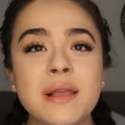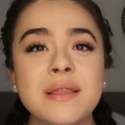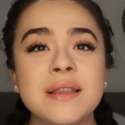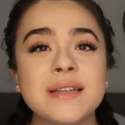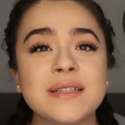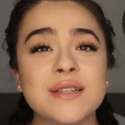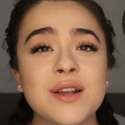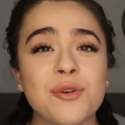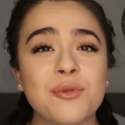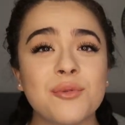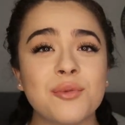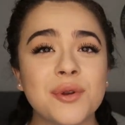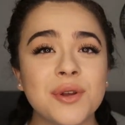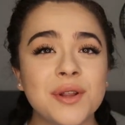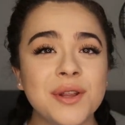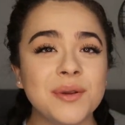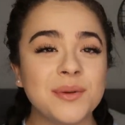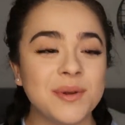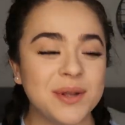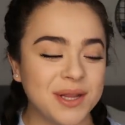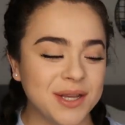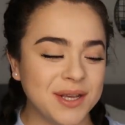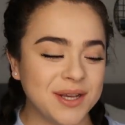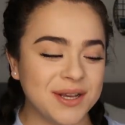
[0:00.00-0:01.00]
These are
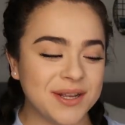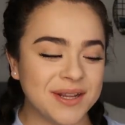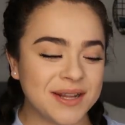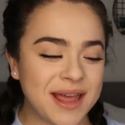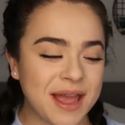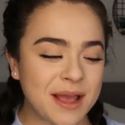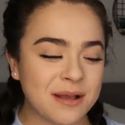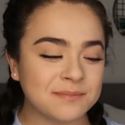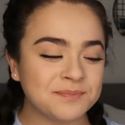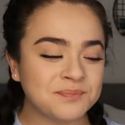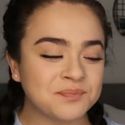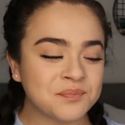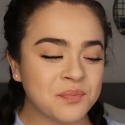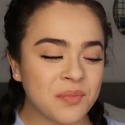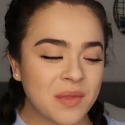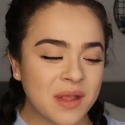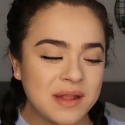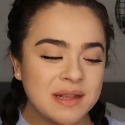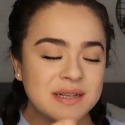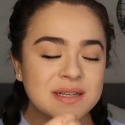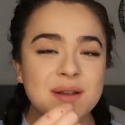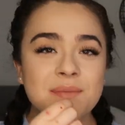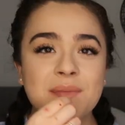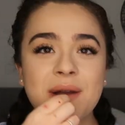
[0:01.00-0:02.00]
really, really good. Like,
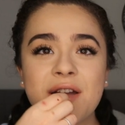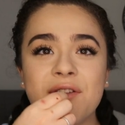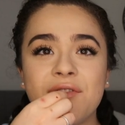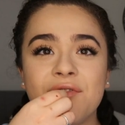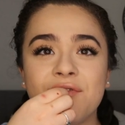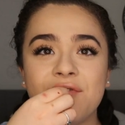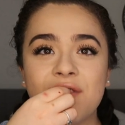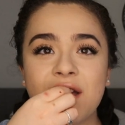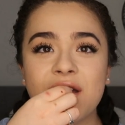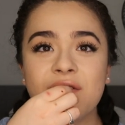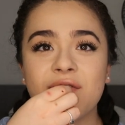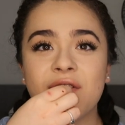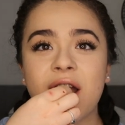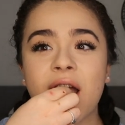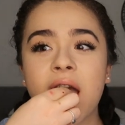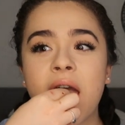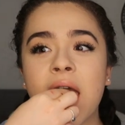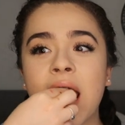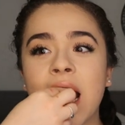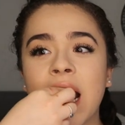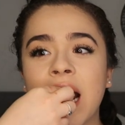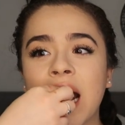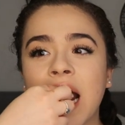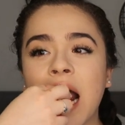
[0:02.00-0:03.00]
these are my
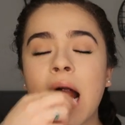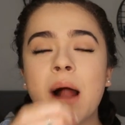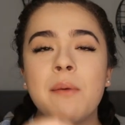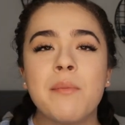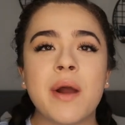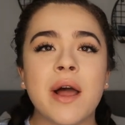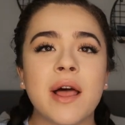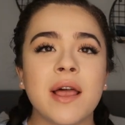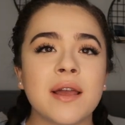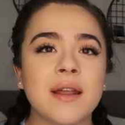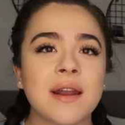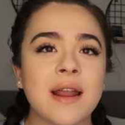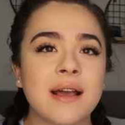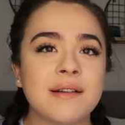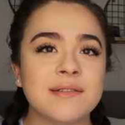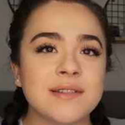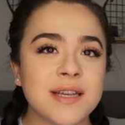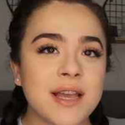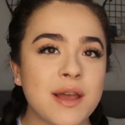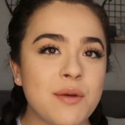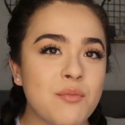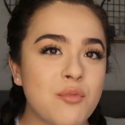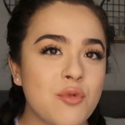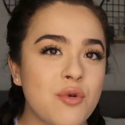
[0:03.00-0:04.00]
favorite. I'm probably gonna have
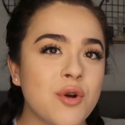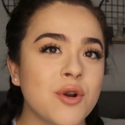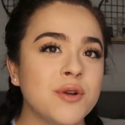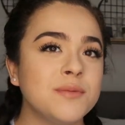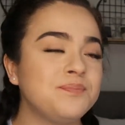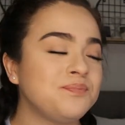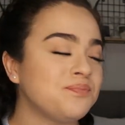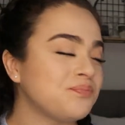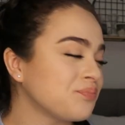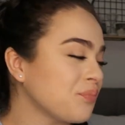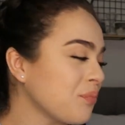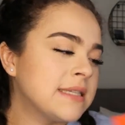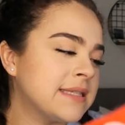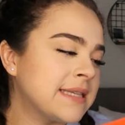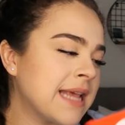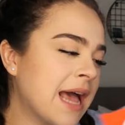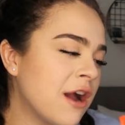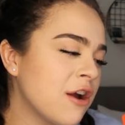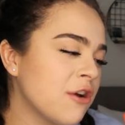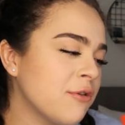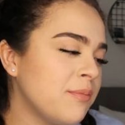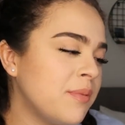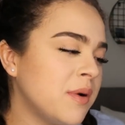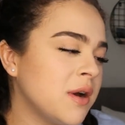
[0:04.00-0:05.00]
to get more.
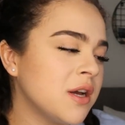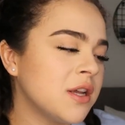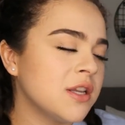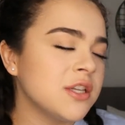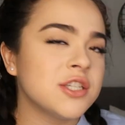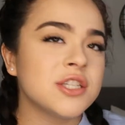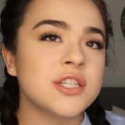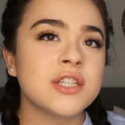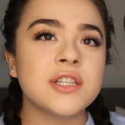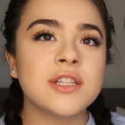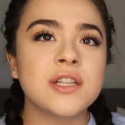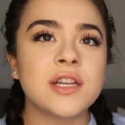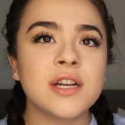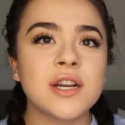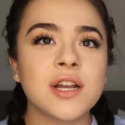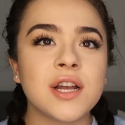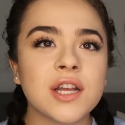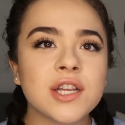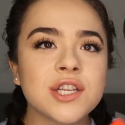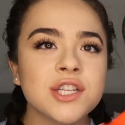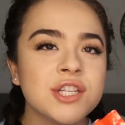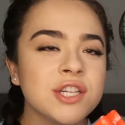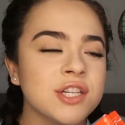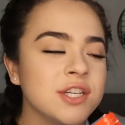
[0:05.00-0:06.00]
Sour Punch, the
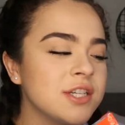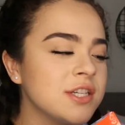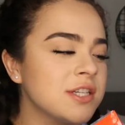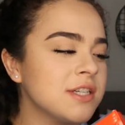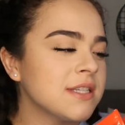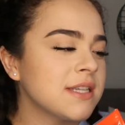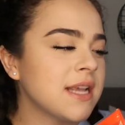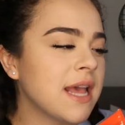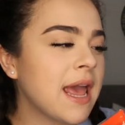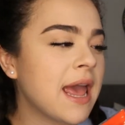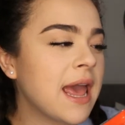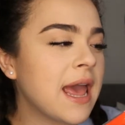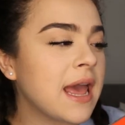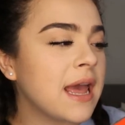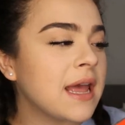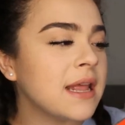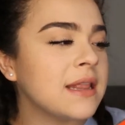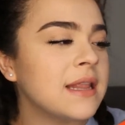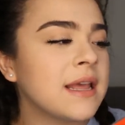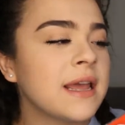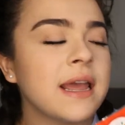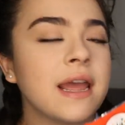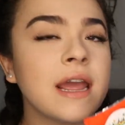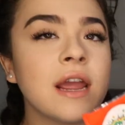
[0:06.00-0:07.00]
Gushers,
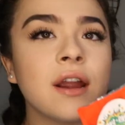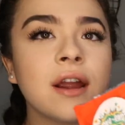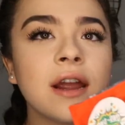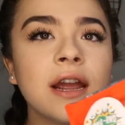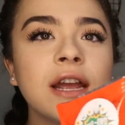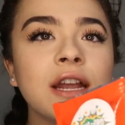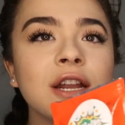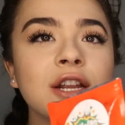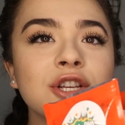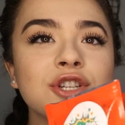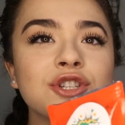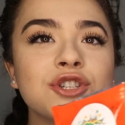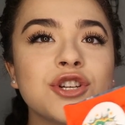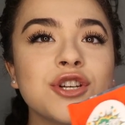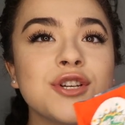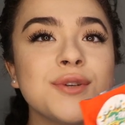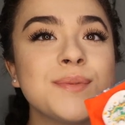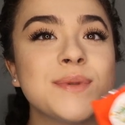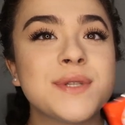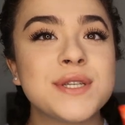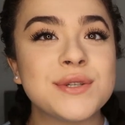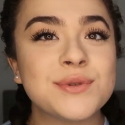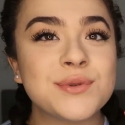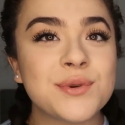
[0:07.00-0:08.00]
and the Airhead
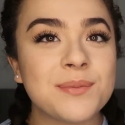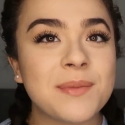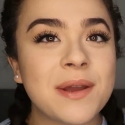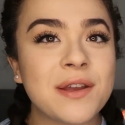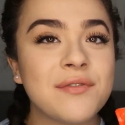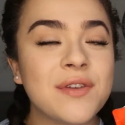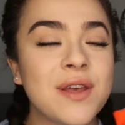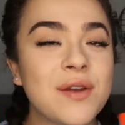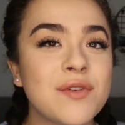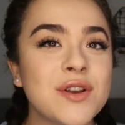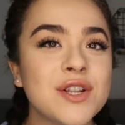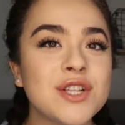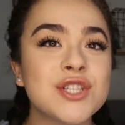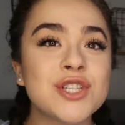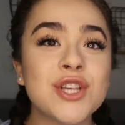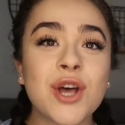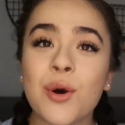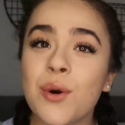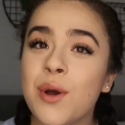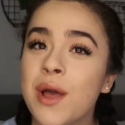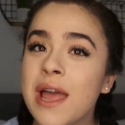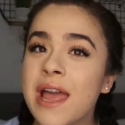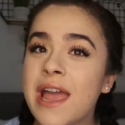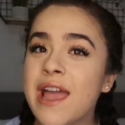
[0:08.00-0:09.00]
Extremes. These were my favorites.
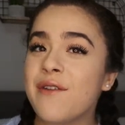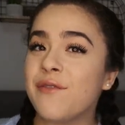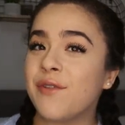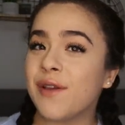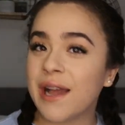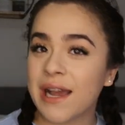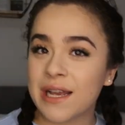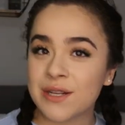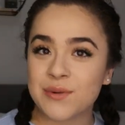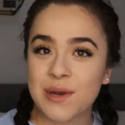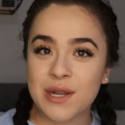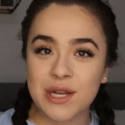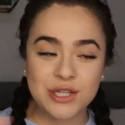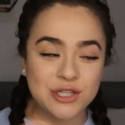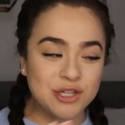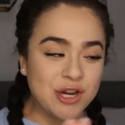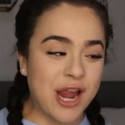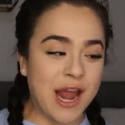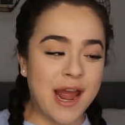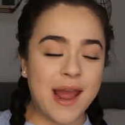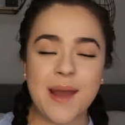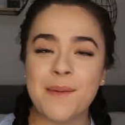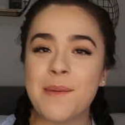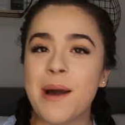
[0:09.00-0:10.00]
So if you guys want to
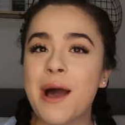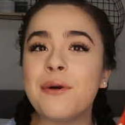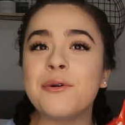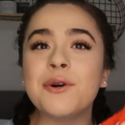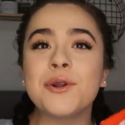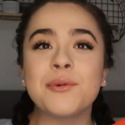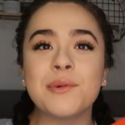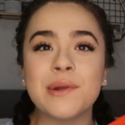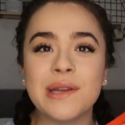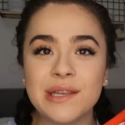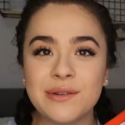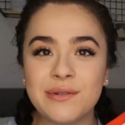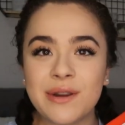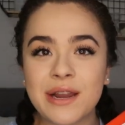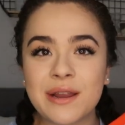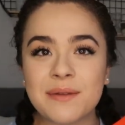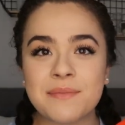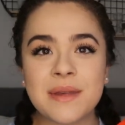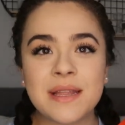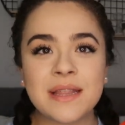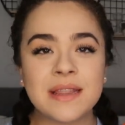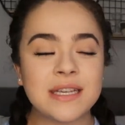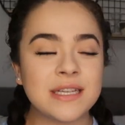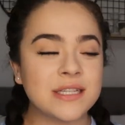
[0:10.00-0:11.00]
try them, I would really
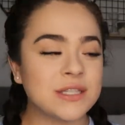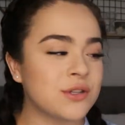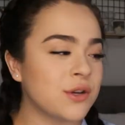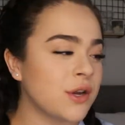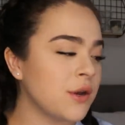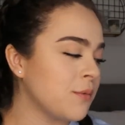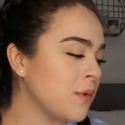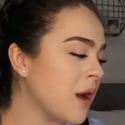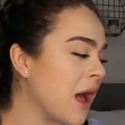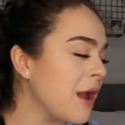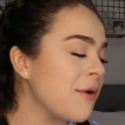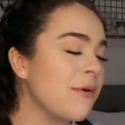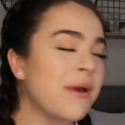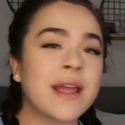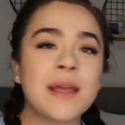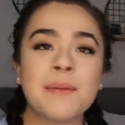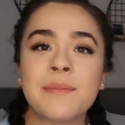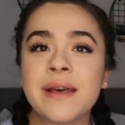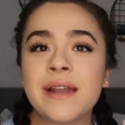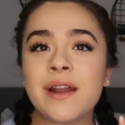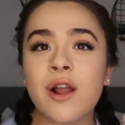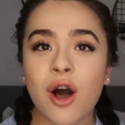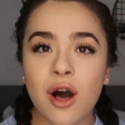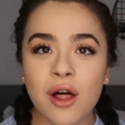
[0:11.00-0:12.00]
recommend these three. Well, I
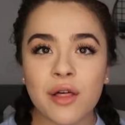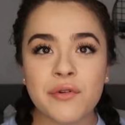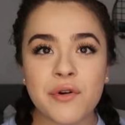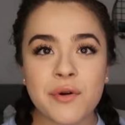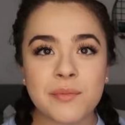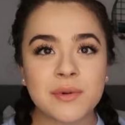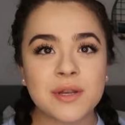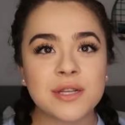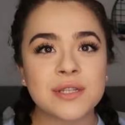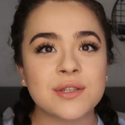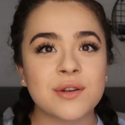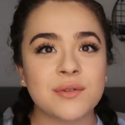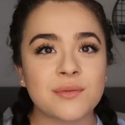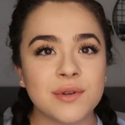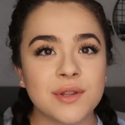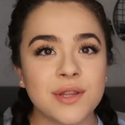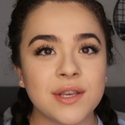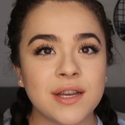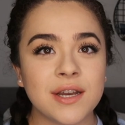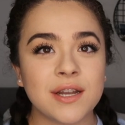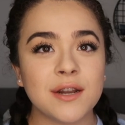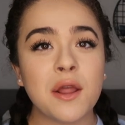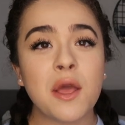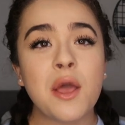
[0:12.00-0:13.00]
recommend all of them because they're
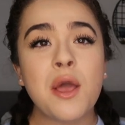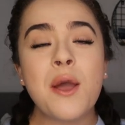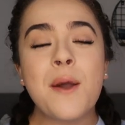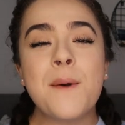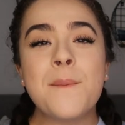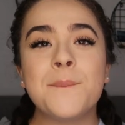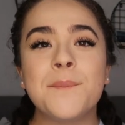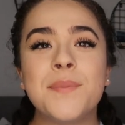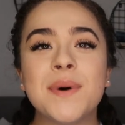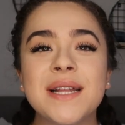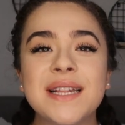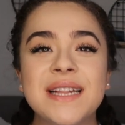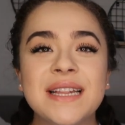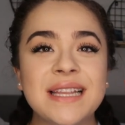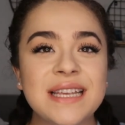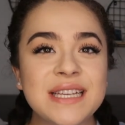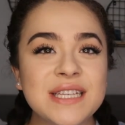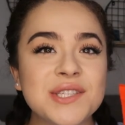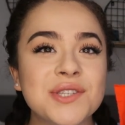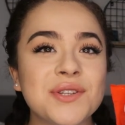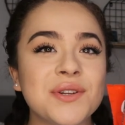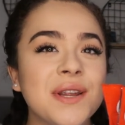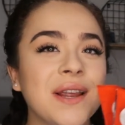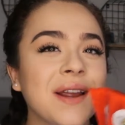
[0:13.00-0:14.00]
really good, but
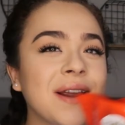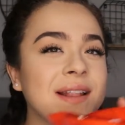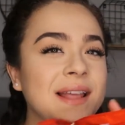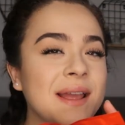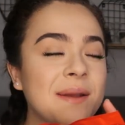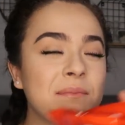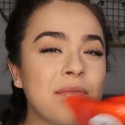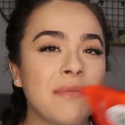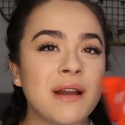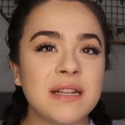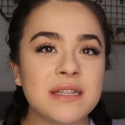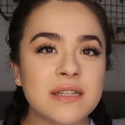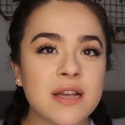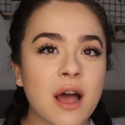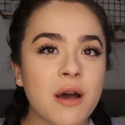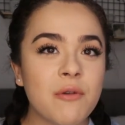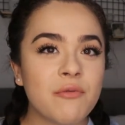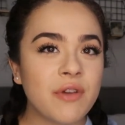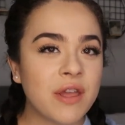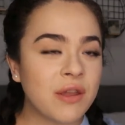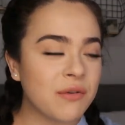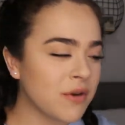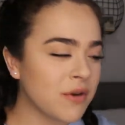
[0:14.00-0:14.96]
these three are like my top